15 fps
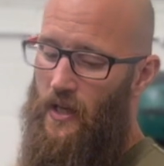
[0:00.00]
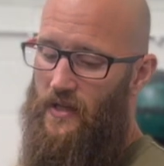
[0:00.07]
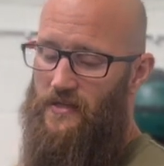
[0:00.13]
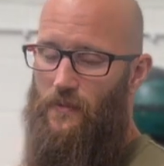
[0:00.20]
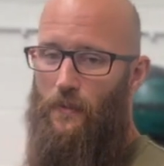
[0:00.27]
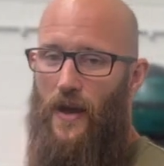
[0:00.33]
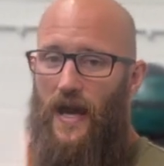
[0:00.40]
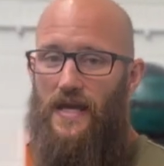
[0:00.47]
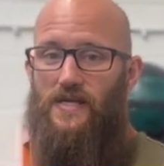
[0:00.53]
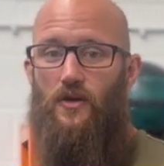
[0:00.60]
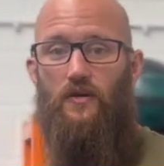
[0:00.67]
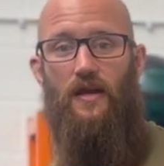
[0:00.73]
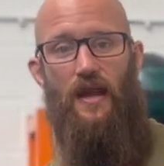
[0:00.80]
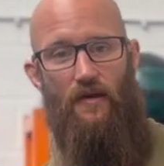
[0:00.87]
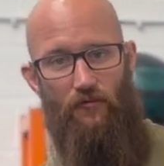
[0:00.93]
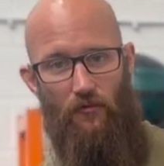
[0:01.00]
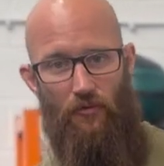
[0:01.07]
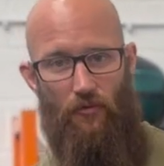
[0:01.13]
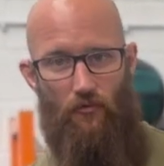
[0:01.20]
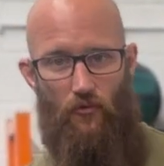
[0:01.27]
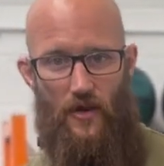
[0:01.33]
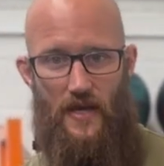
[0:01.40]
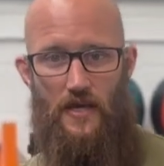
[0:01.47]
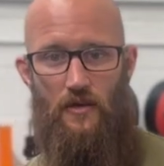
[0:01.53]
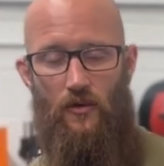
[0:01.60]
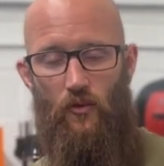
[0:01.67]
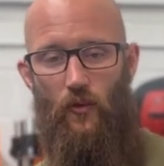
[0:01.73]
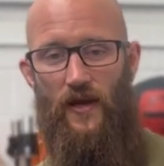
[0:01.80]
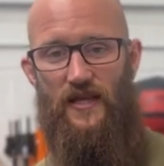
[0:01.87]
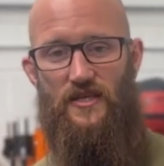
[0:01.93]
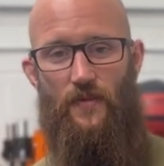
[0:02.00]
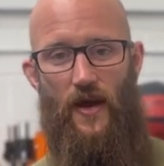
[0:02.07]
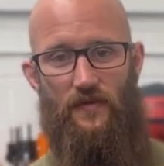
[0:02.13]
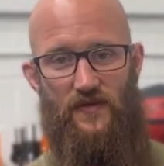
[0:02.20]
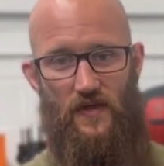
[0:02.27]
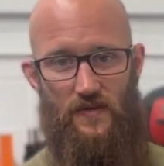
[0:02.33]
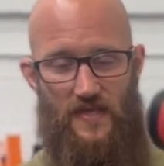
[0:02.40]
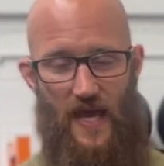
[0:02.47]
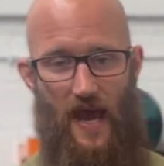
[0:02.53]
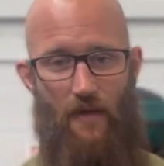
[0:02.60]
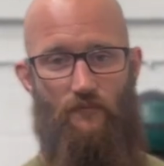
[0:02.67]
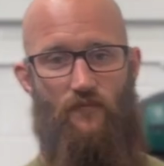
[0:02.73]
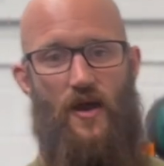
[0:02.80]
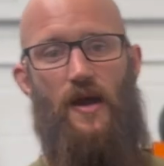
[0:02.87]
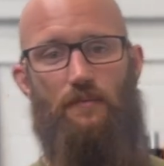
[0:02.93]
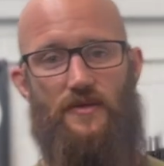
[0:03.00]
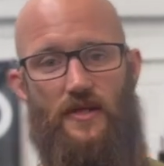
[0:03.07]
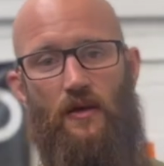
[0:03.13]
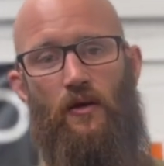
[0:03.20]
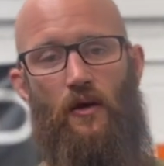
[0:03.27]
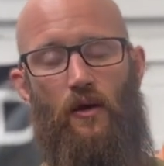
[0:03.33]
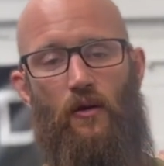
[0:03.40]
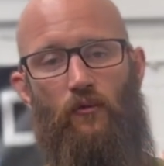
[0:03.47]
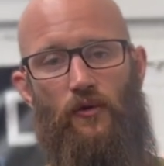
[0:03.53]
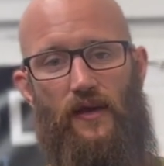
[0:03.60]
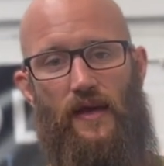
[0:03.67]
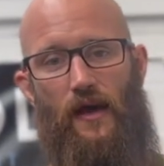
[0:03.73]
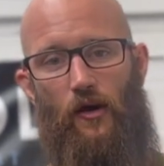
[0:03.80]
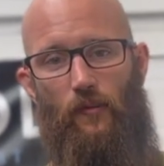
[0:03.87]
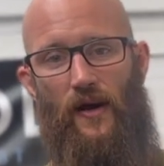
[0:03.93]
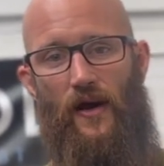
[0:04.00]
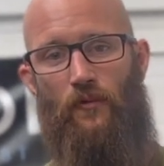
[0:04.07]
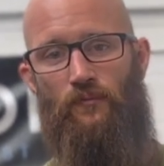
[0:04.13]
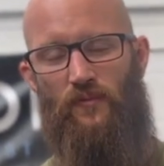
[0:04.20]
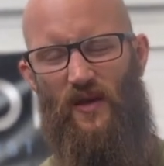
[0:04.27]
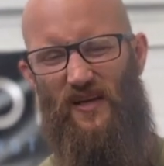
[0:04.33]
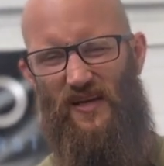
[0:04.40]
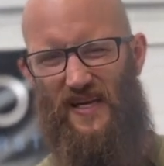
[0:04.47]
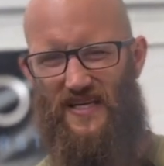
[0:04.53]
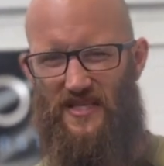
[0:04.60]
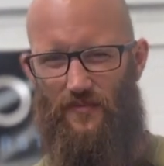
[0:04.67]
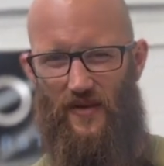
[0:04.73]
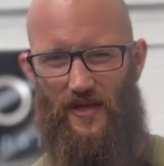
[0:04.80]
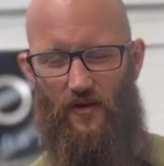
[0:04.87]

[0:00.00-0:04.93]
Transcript: To pass on a level 3, we need to be able to do 10 reps with a kettlebell. And it needs to be, like